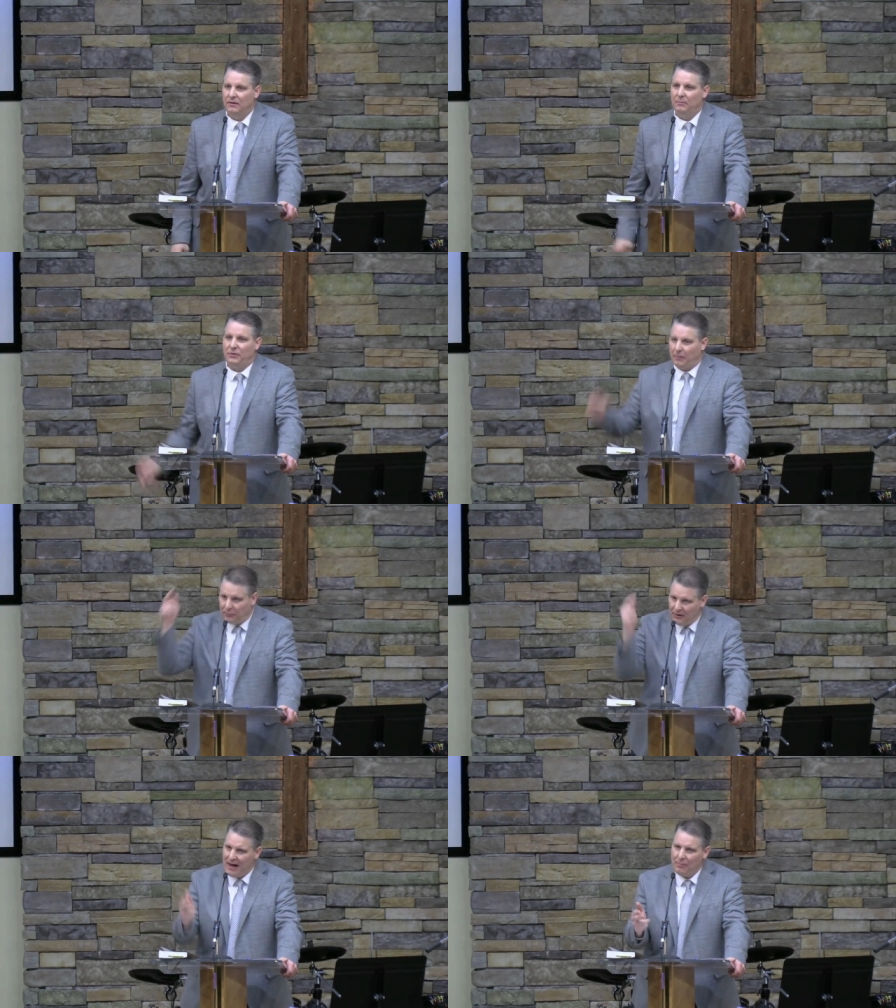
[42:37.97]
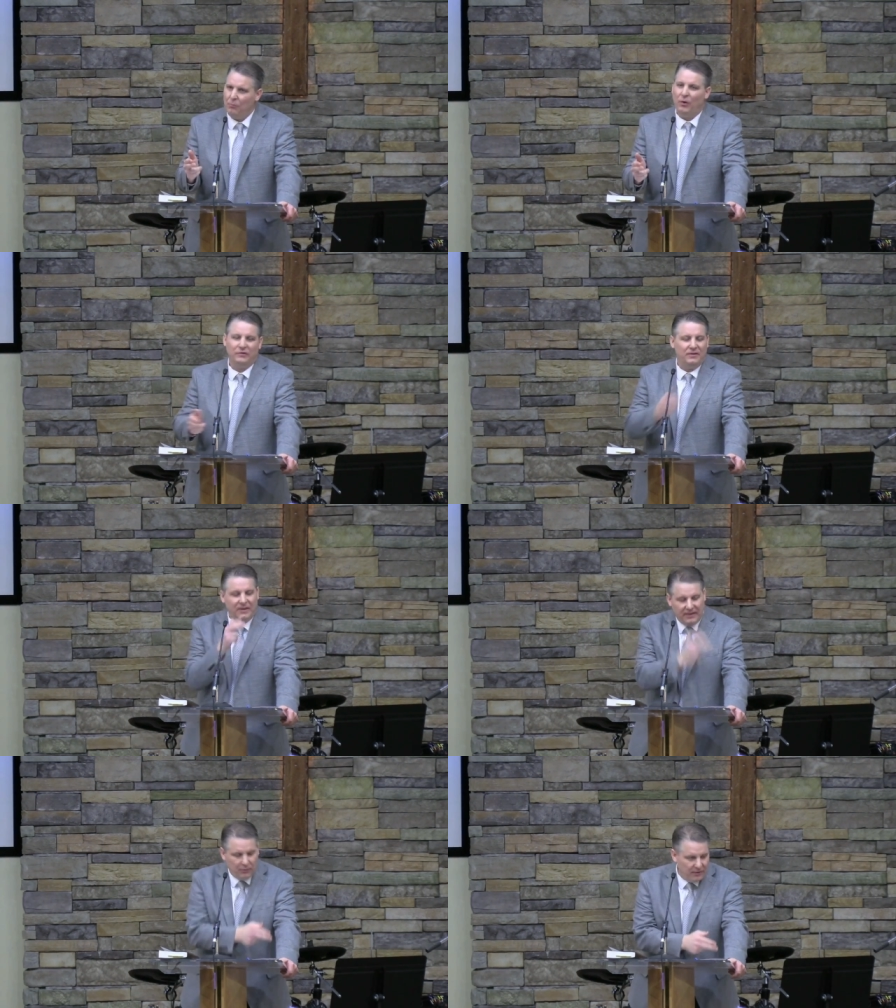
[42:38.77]
But the problem wasn't
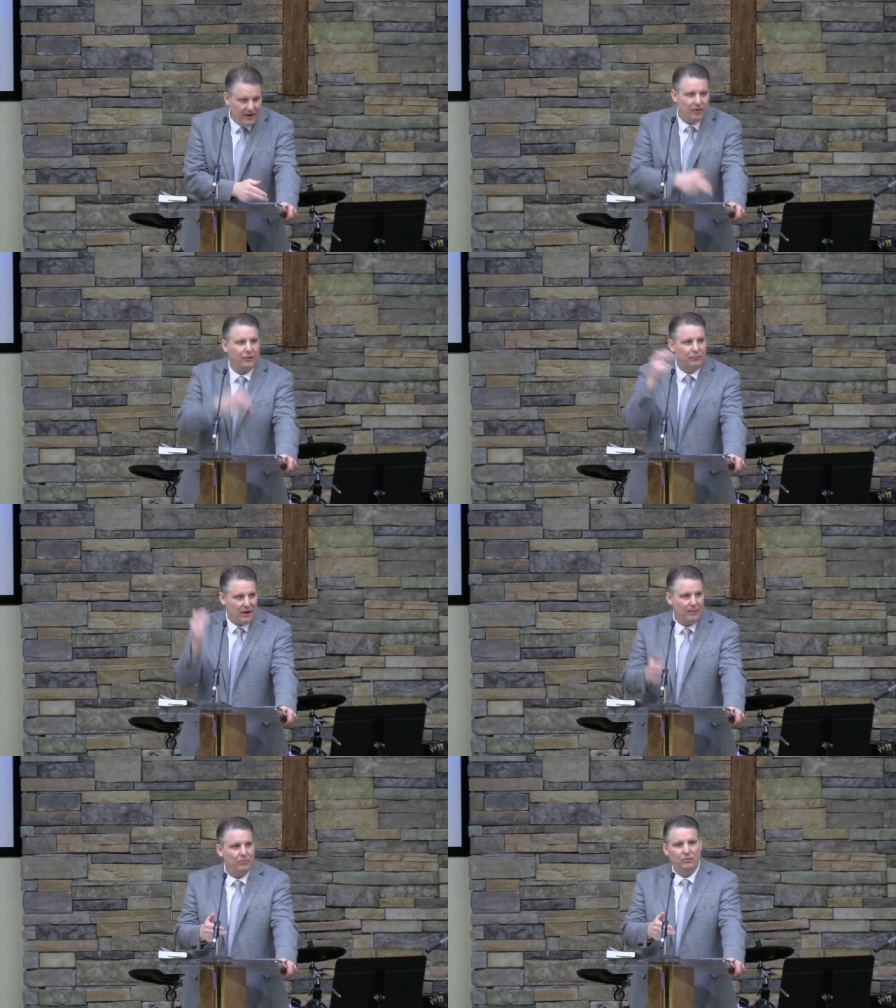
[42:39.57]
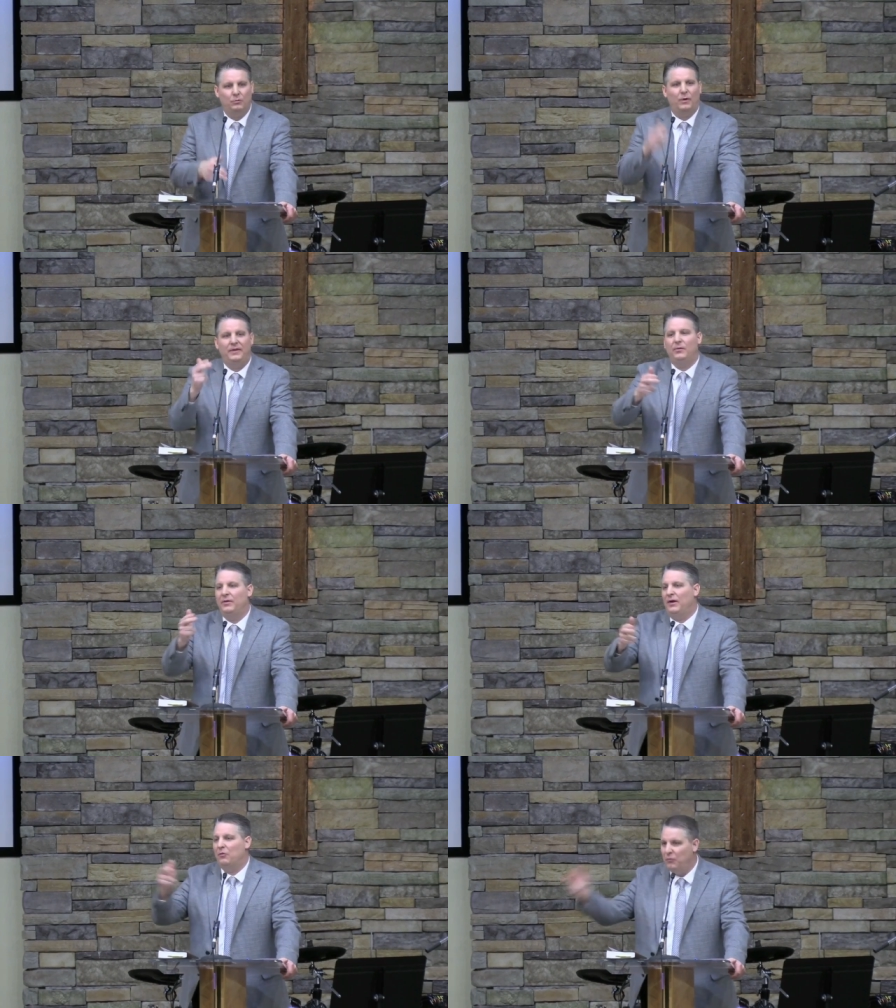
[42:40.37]
that they were there, the problem was what they were
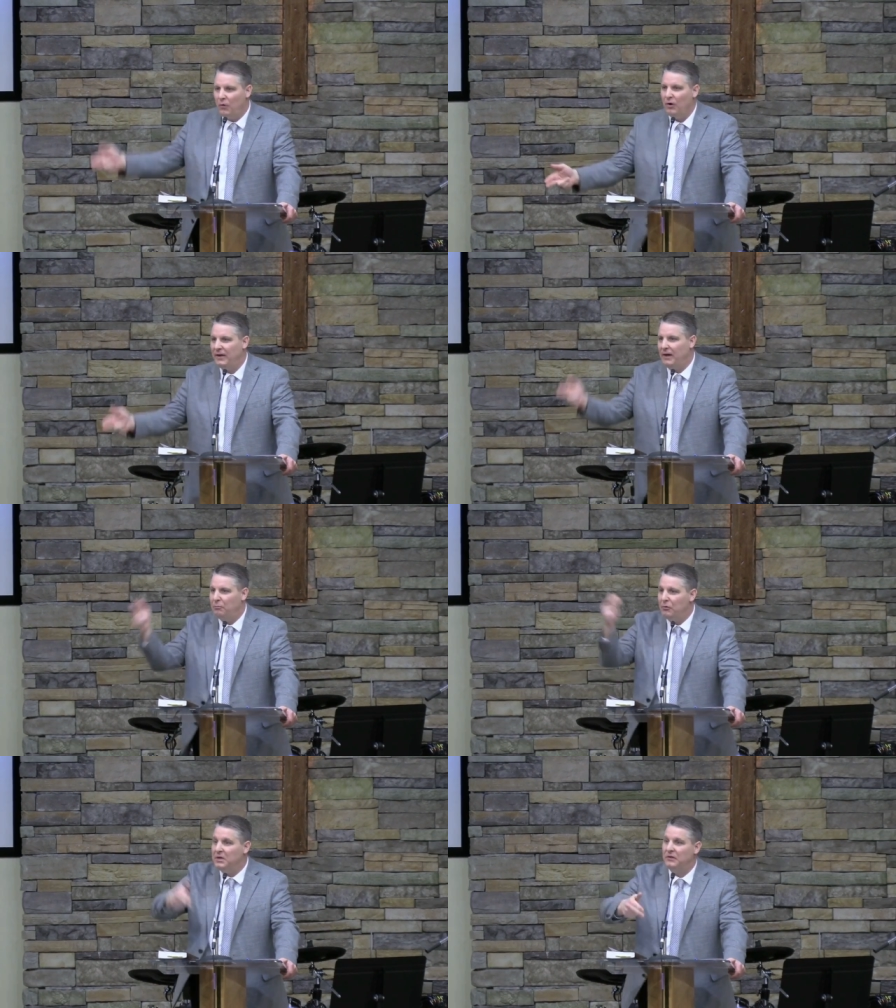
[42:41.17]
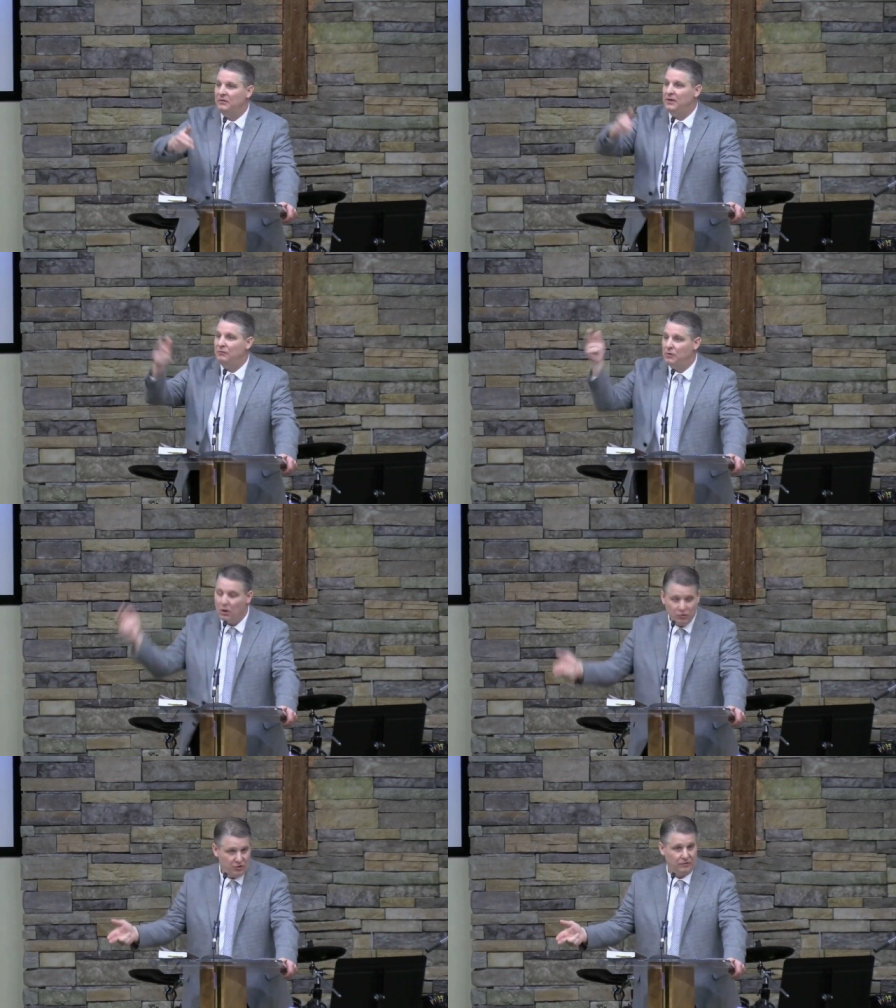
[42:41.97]
there for. They had preconceived
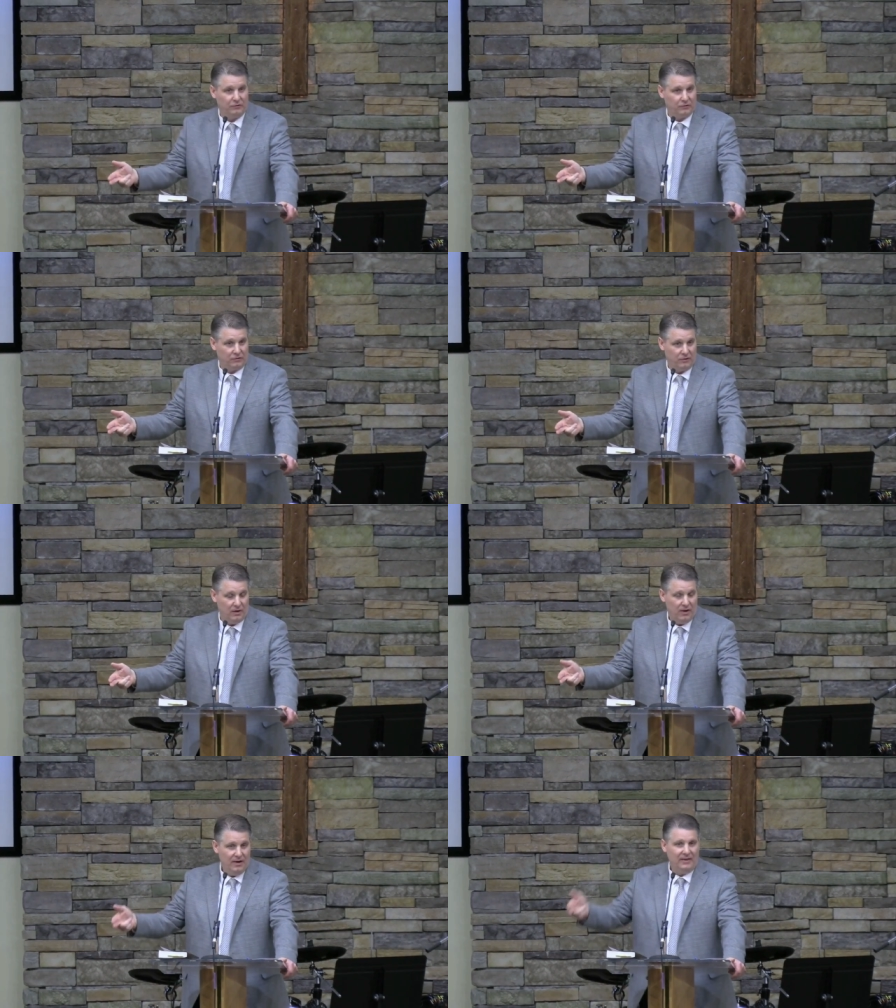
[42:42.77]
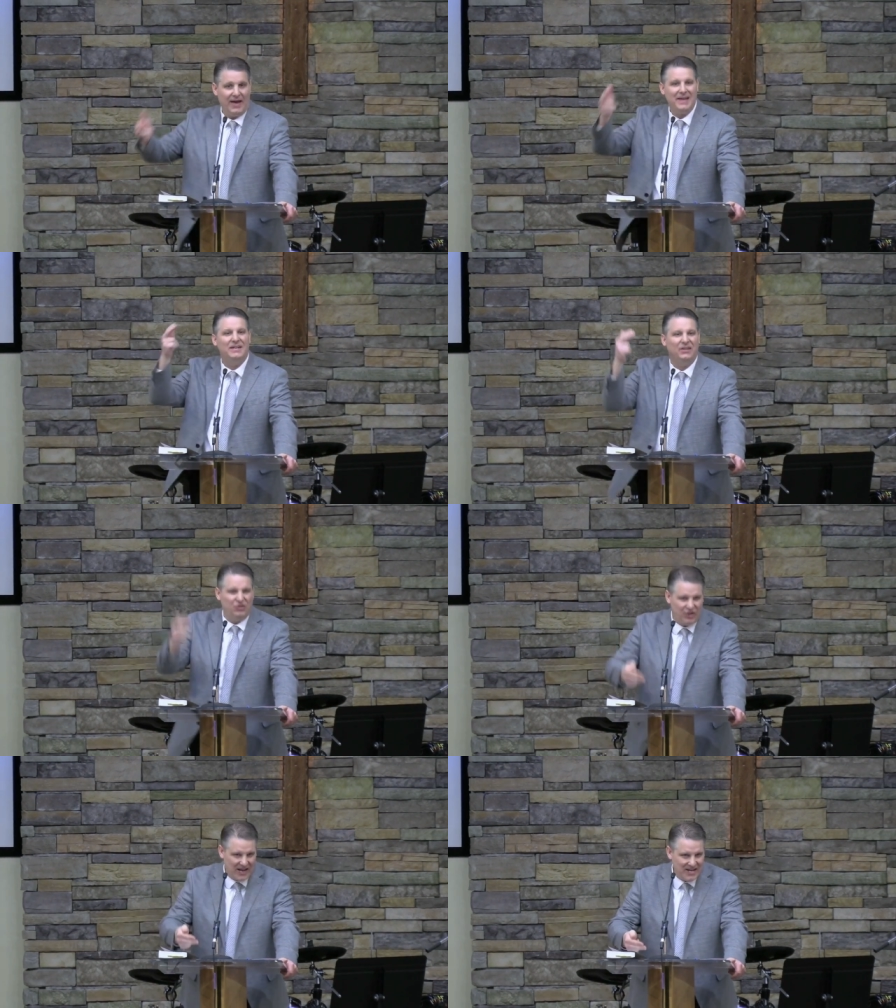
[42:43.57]
notions, they had an
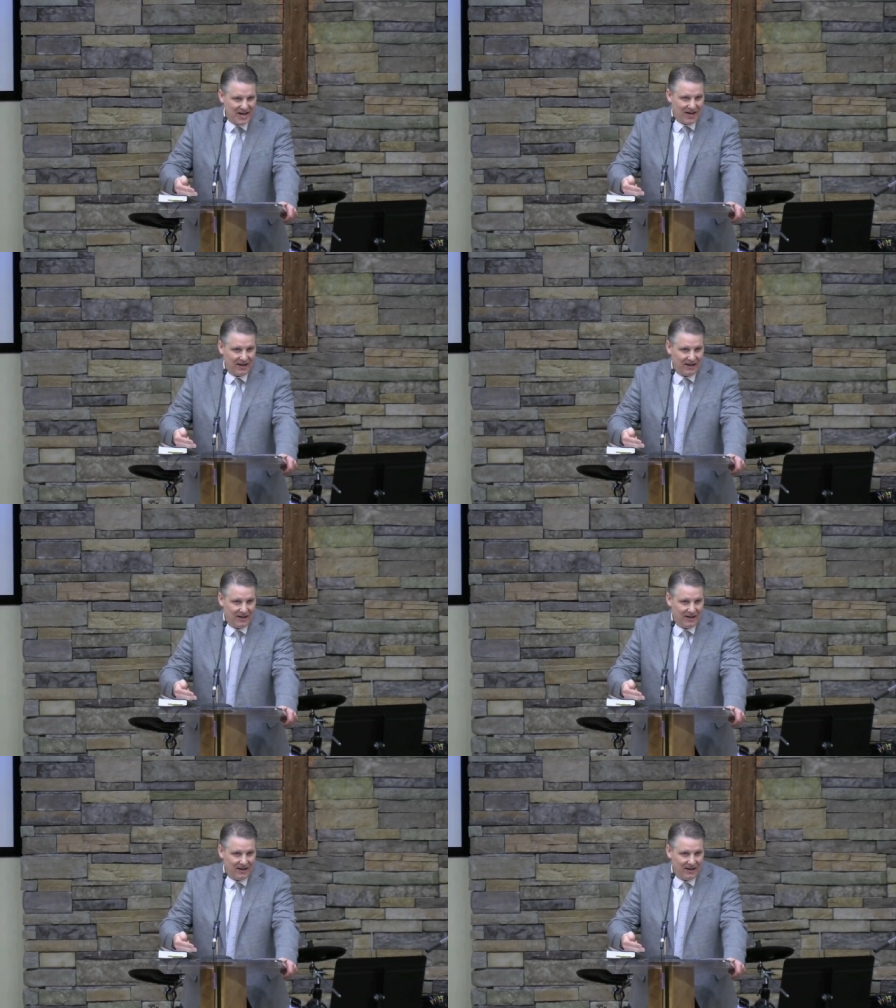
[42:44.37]
agenda.